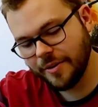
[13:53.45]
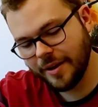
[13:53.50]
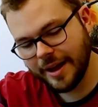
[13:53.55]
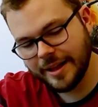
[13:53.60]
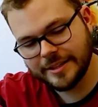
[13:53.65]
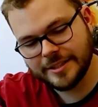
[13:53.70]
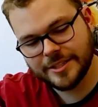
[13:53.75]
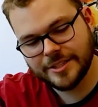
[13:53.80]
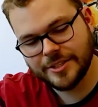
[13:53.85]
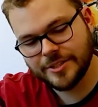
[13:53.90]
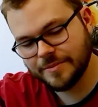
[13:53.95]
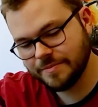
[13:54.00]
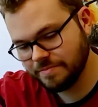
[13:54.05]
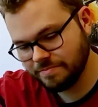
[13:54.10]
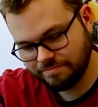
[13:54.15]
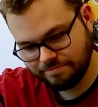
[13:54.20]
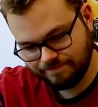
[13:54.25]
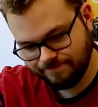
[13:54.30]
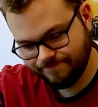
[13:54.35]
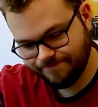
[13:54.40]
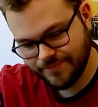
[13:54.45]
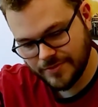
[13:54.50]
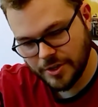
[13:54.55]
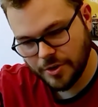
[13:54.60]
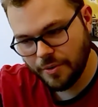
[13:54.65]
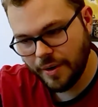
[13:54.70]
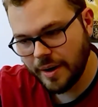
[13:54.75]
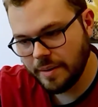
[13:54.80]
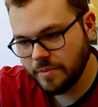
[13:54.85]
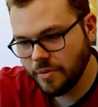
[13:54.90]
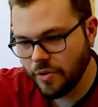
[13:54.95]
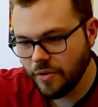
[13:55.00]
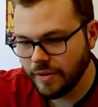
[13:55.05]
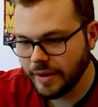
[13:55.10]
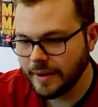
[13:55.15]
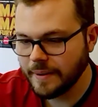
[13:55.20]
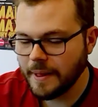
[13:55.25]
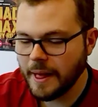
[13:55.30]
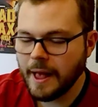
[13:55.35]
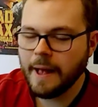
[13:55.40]
it's a great
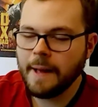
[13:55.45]
movie.